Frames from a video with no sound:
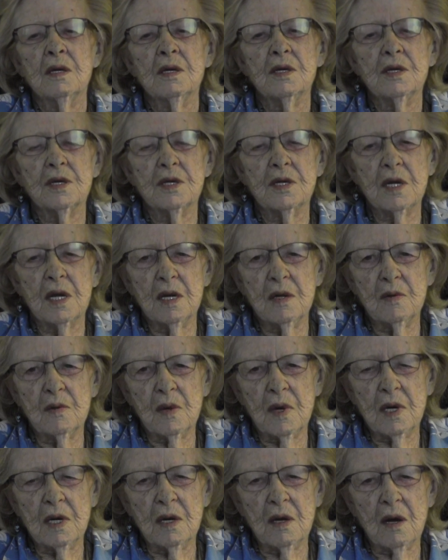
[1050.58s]

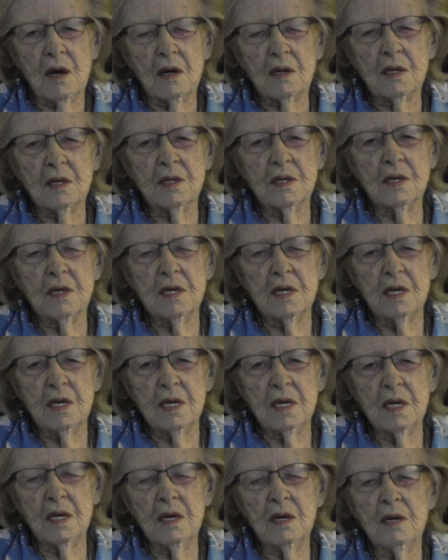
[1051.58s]
Statewide Lock and
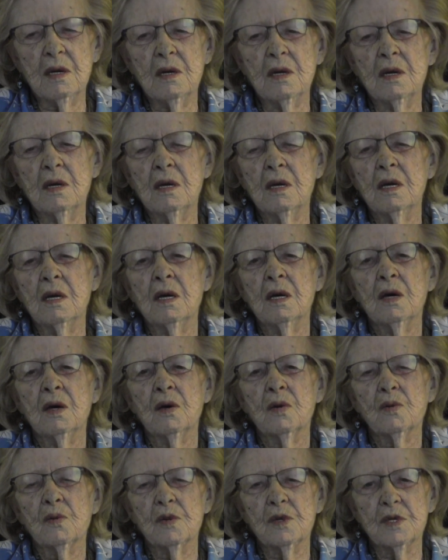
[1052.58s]
Key
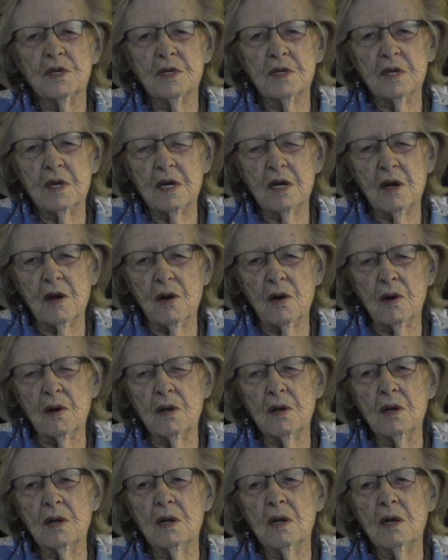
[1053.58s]
was there.